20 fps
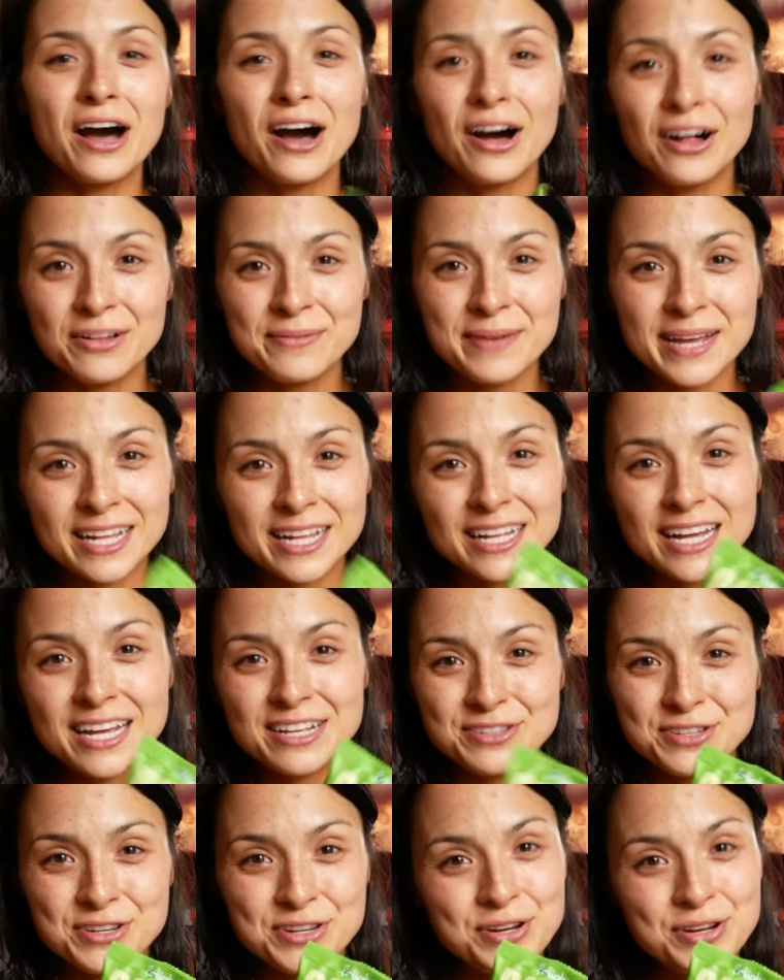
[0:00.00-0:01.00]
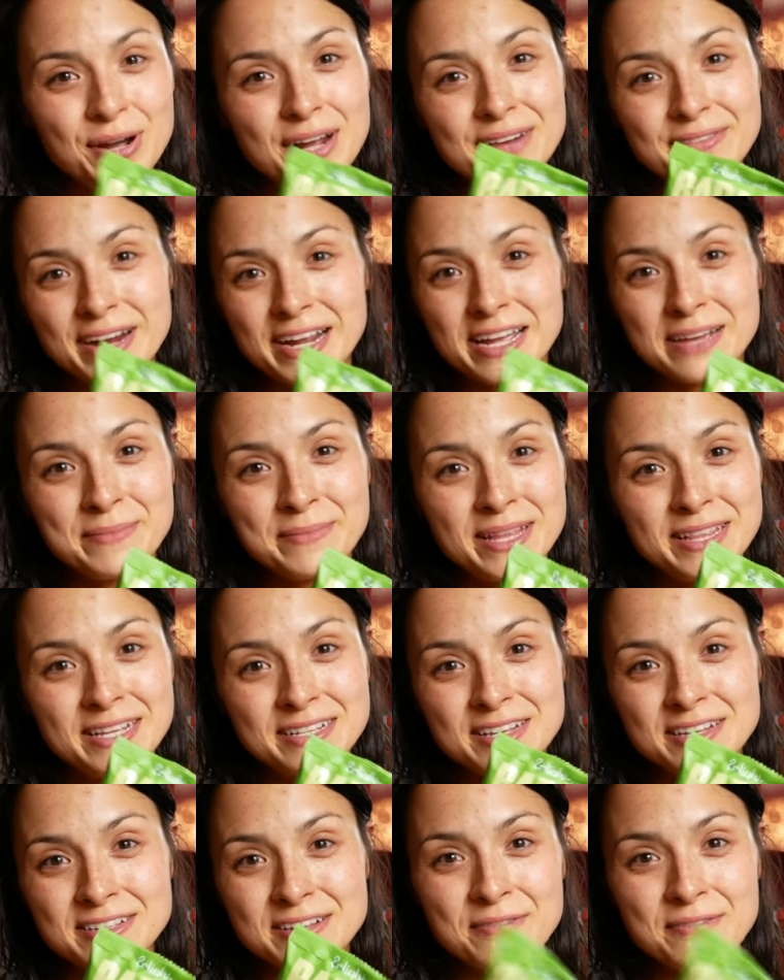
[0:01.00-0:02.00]
All my clients, you know, I recommend
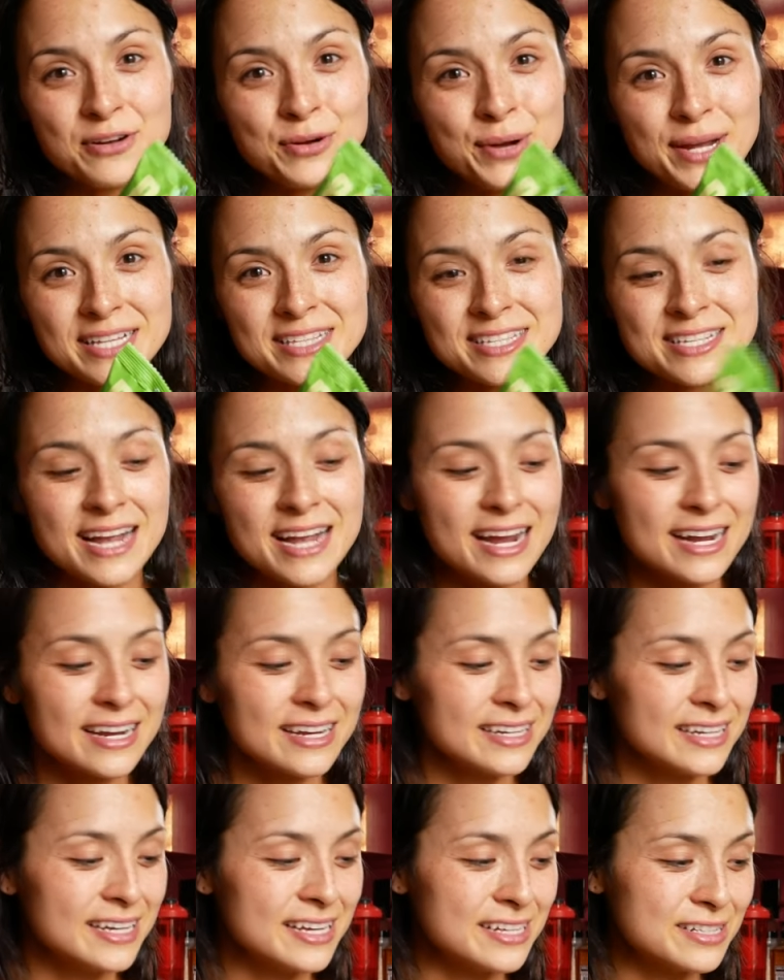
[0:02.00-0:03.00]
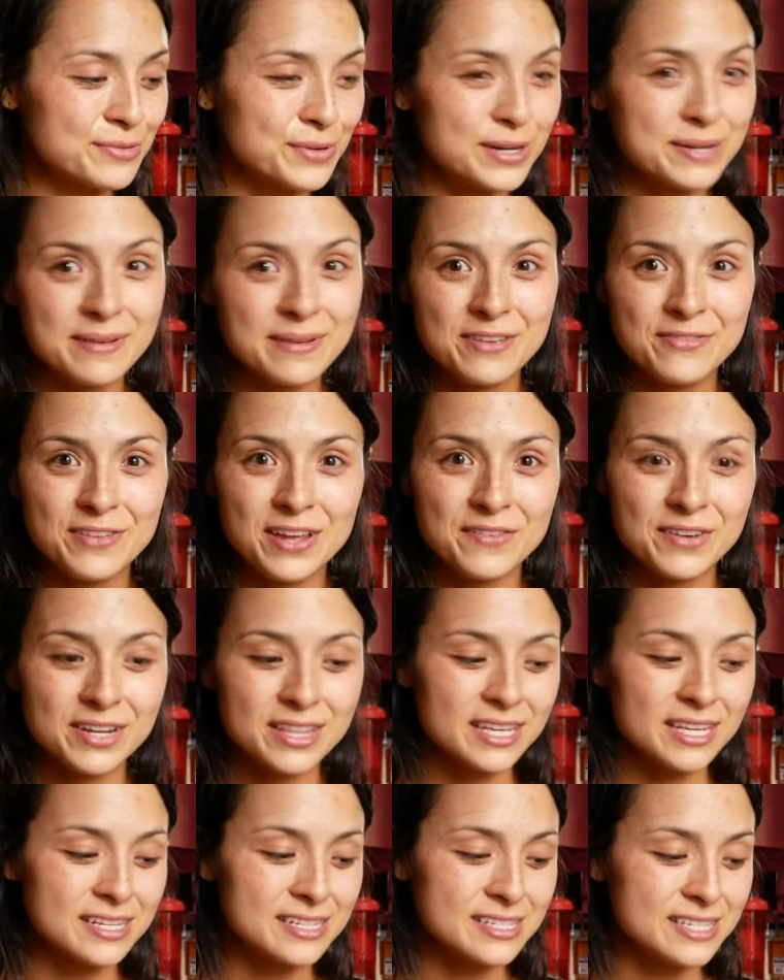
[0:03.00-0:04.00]
this as a quick snack. It's one of my favorite
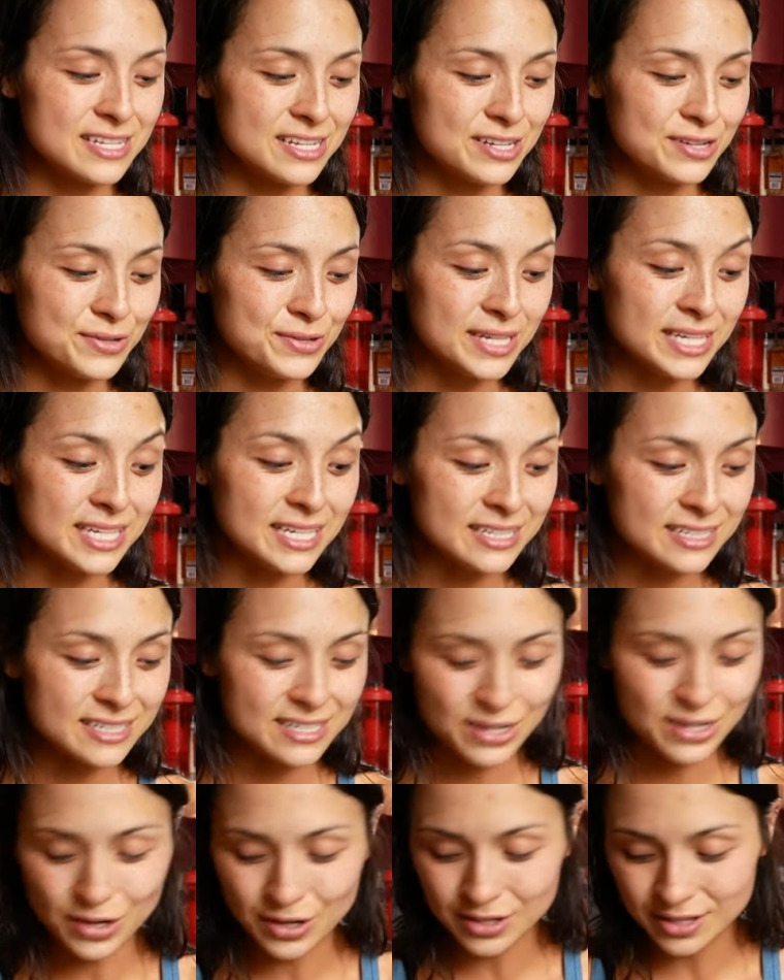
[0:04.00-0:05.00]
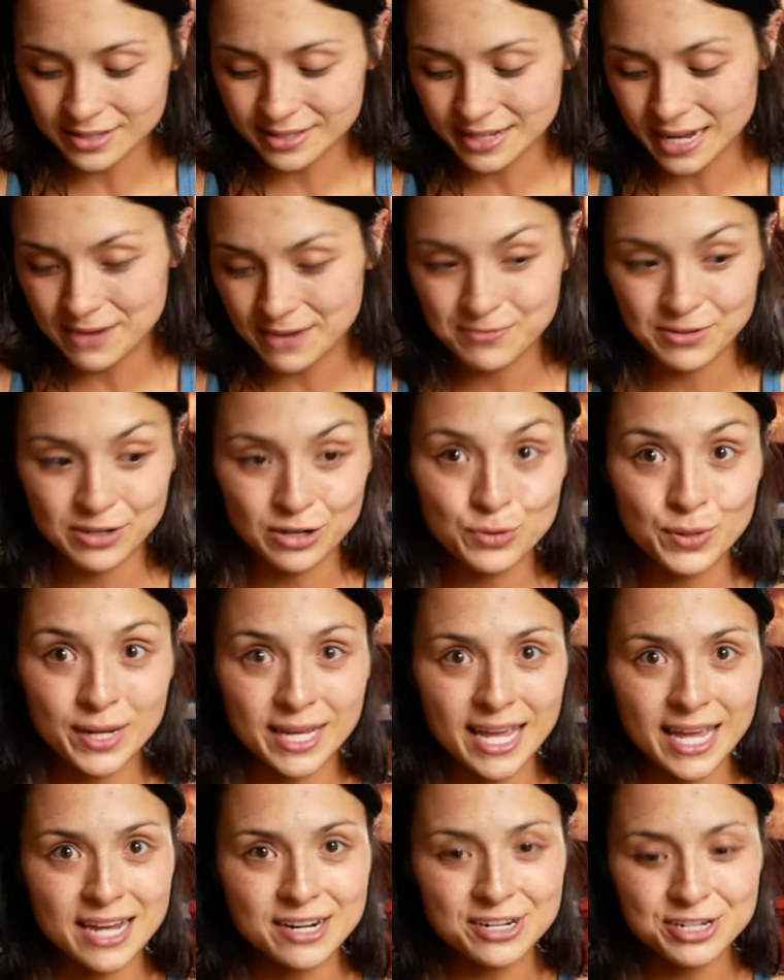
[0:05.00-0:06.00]
things to eat all the time for
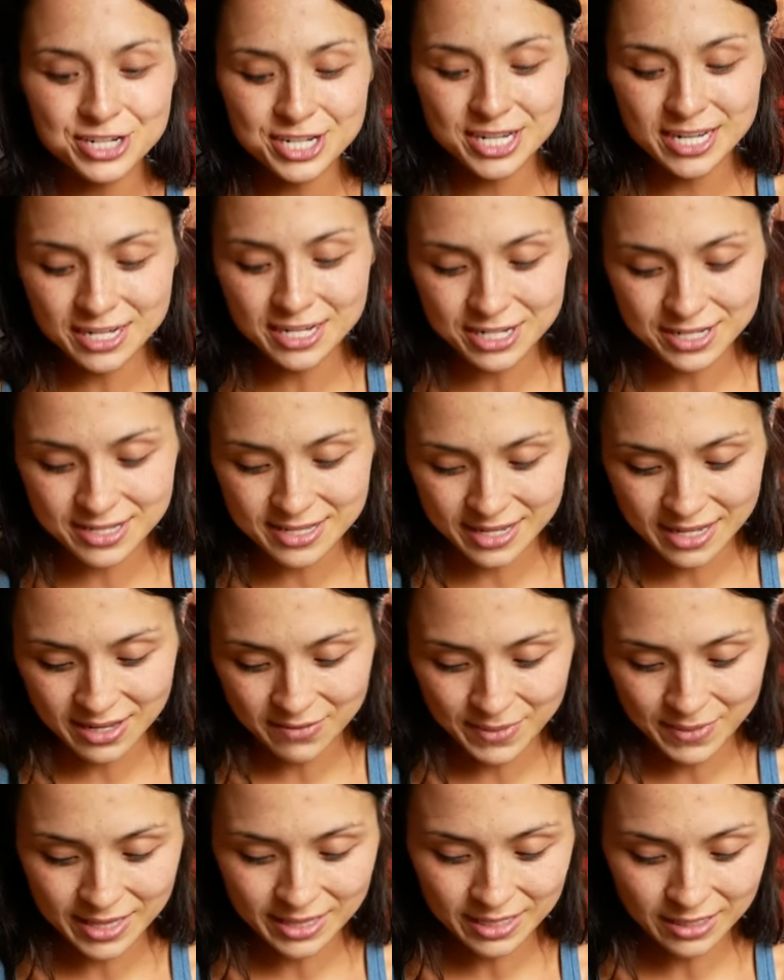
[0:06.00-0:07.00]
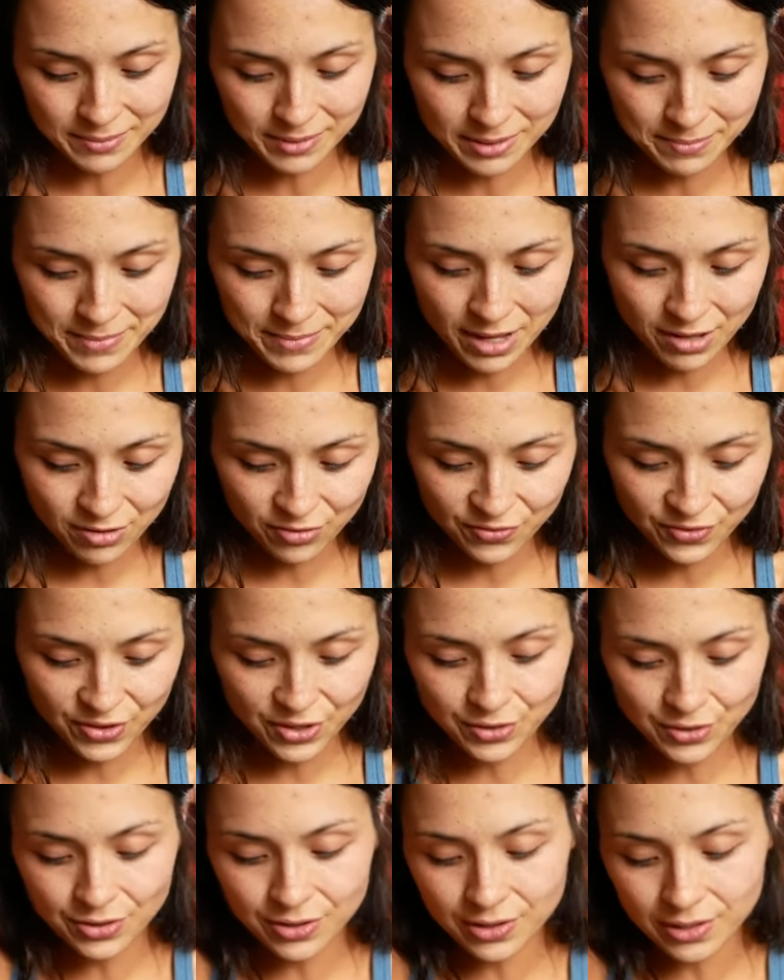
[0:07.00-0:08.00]
quick energy and just to give me a little bit of mouth
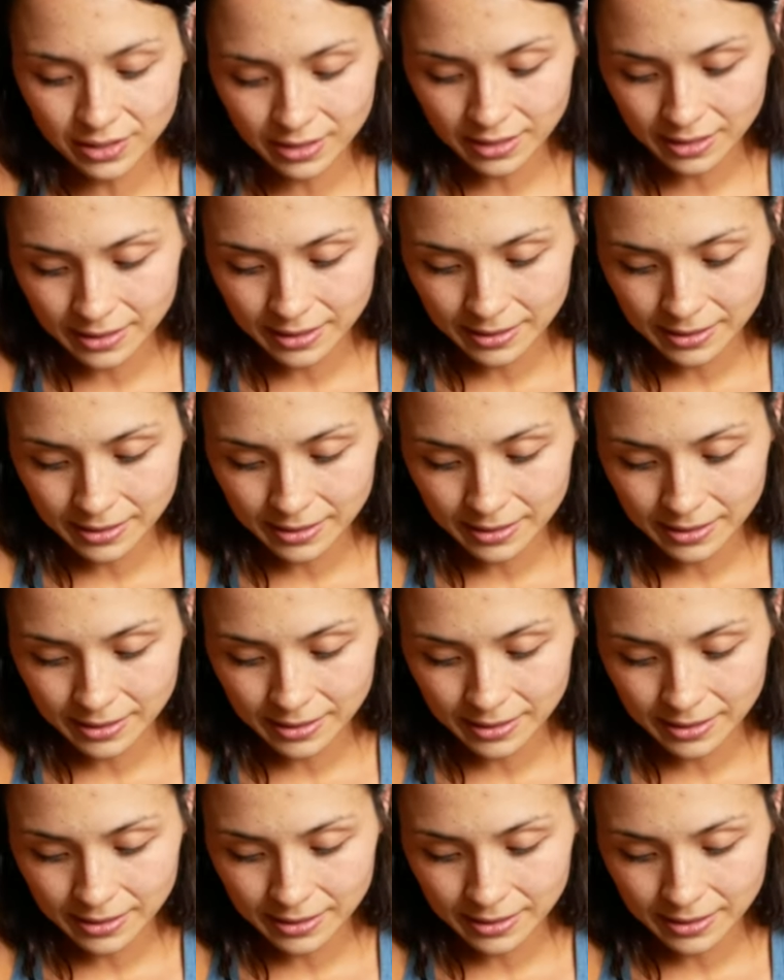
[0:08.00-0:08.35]
fuel.